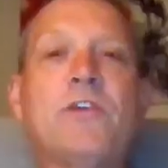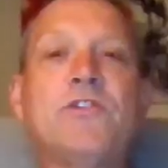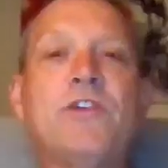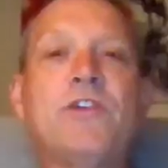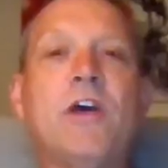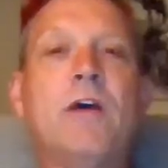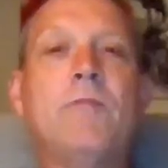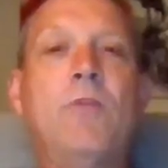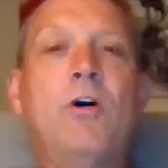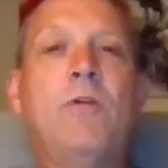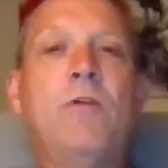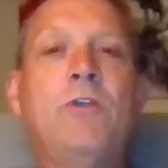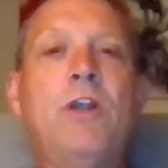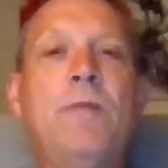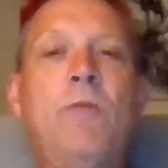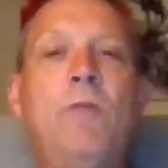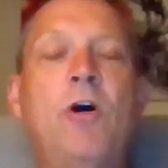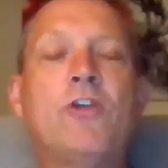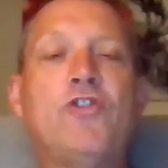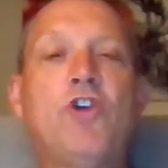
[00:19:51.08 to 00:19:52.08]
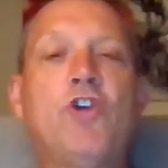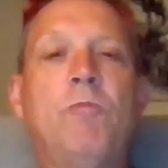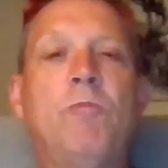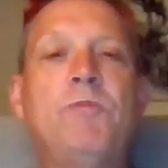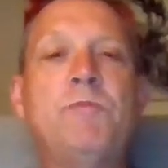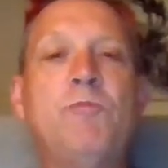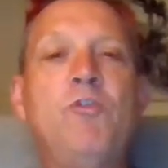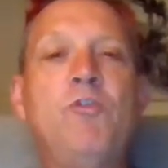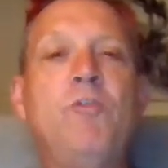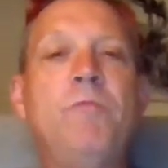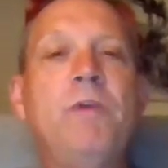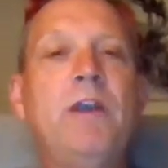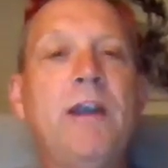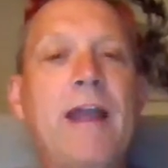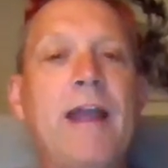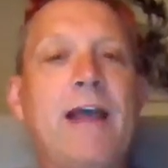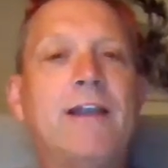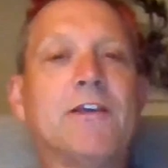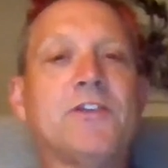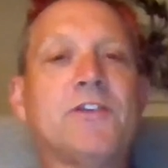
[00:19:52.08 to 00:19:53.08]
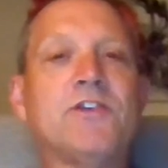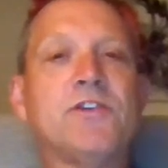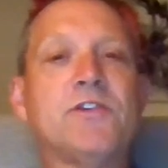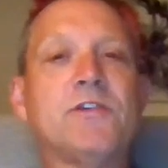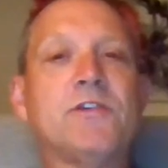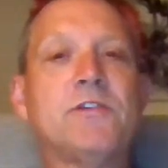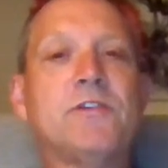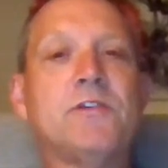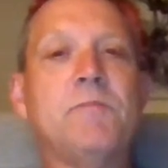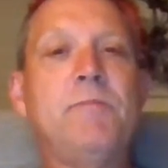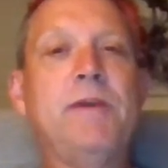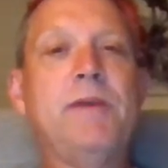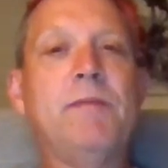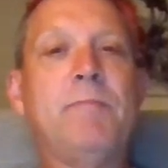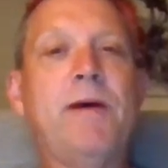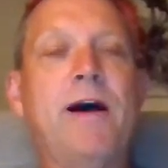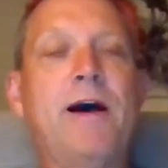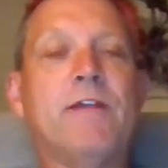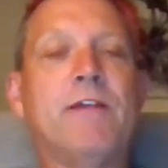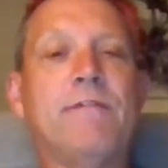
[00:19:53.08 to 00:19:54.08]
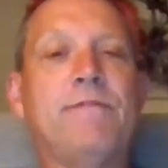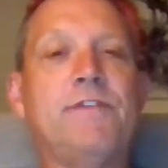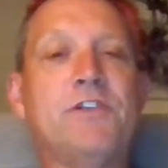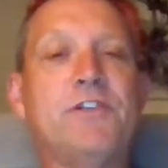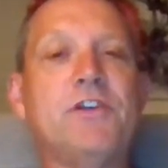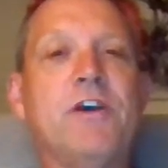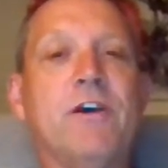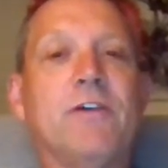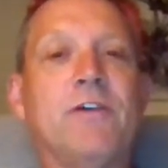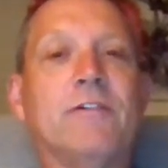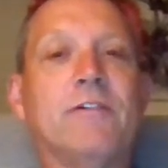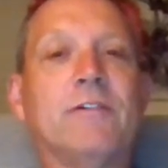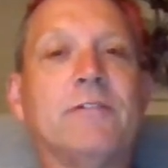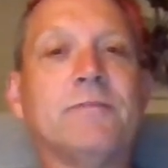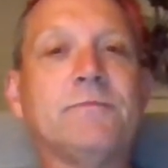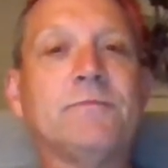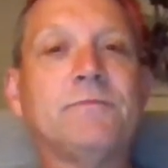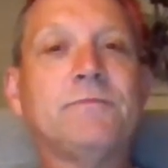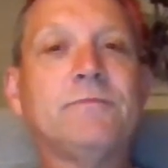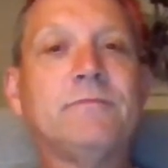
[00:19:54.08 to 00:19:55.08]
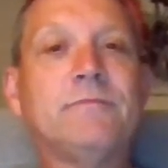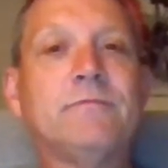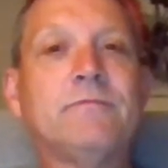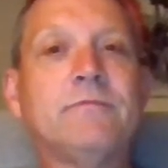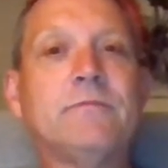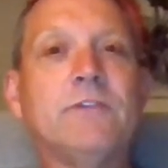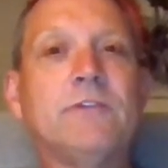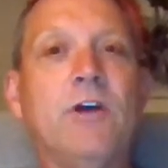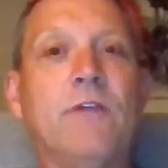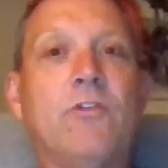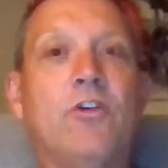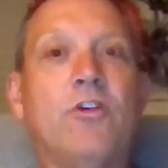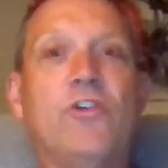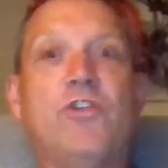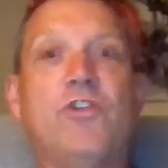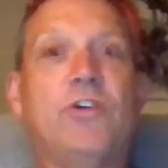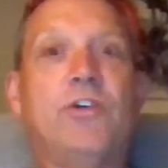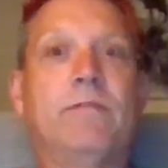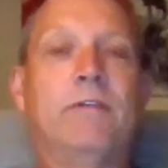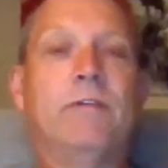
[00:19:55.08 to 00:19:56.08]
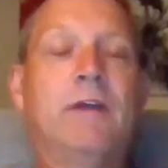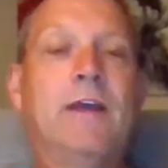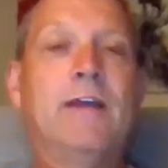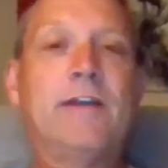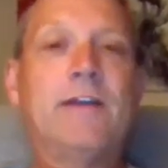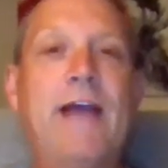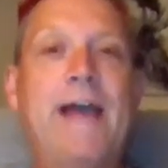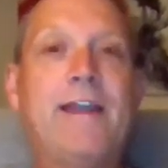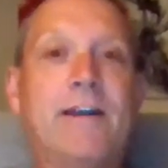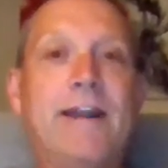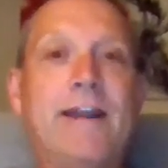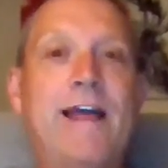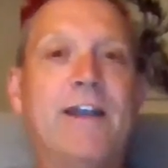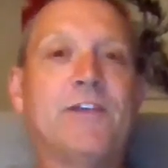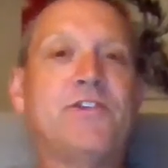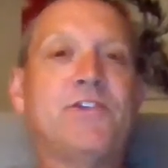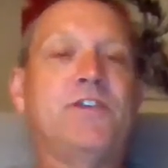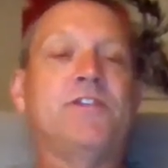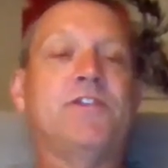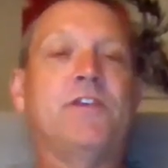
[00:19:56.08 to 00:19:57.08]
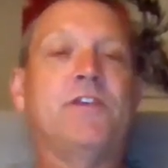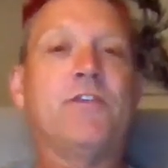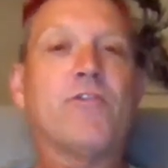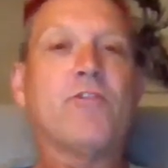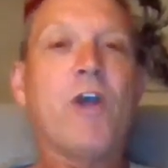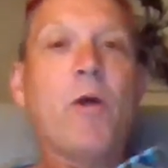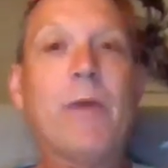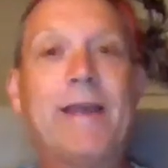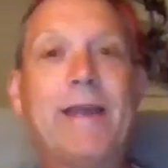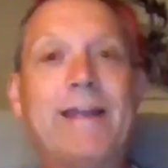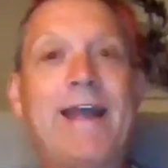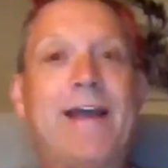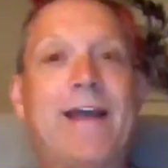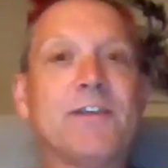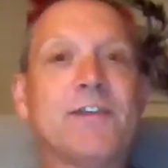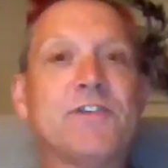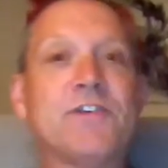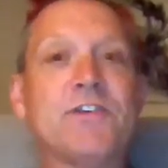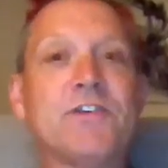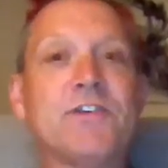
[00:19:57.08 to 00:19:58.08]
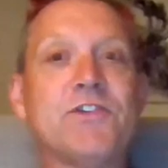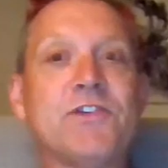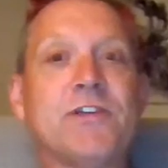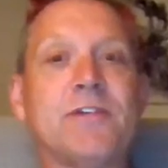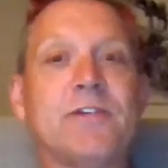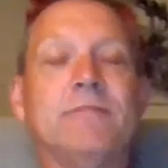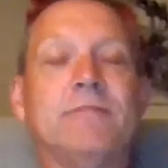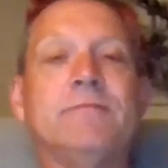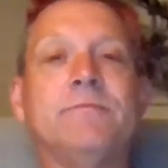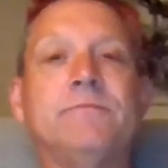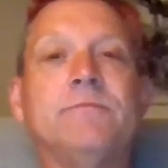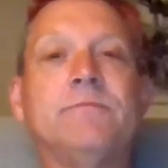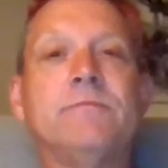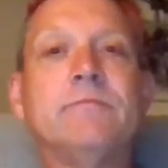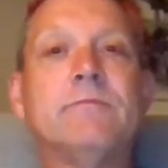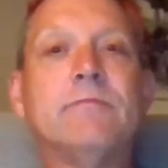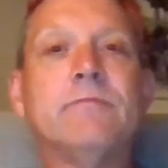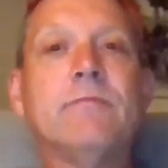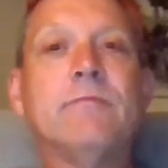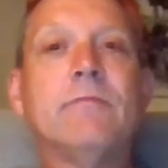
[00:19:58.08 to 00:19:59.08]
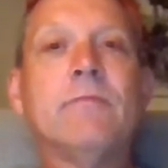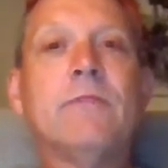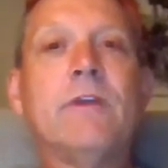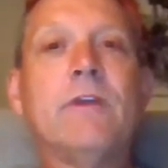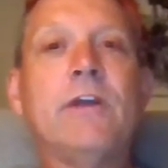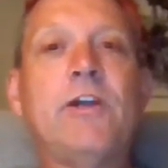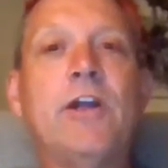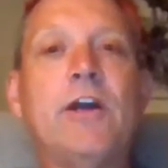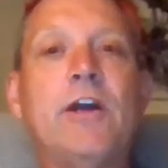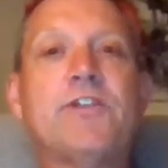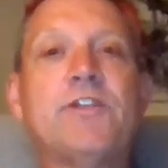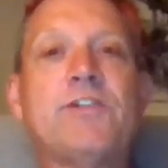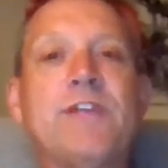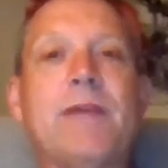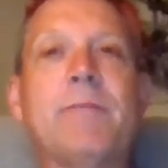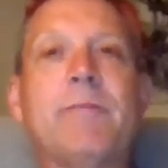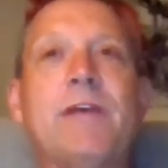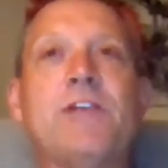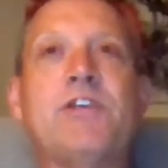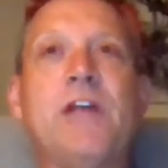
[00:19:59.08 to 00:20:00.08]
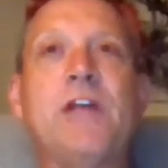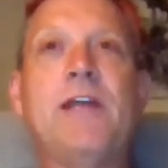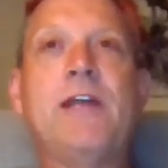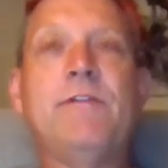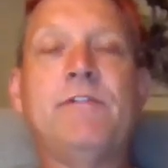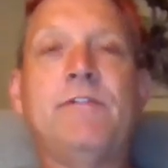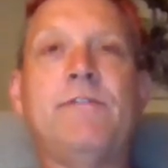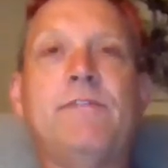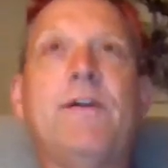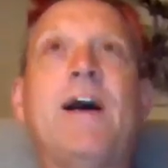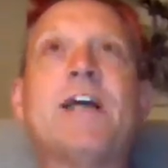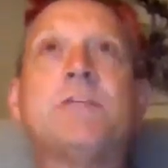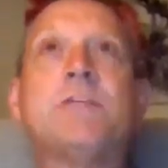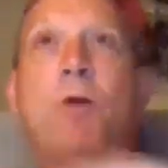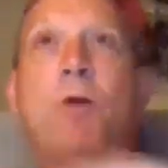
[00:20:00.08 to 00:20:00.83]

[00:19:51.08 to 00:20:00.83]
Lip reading: so. My job's movement analysis is a big part of physio. I've got to do gait analysis and throwing analysis and to some extent, even fast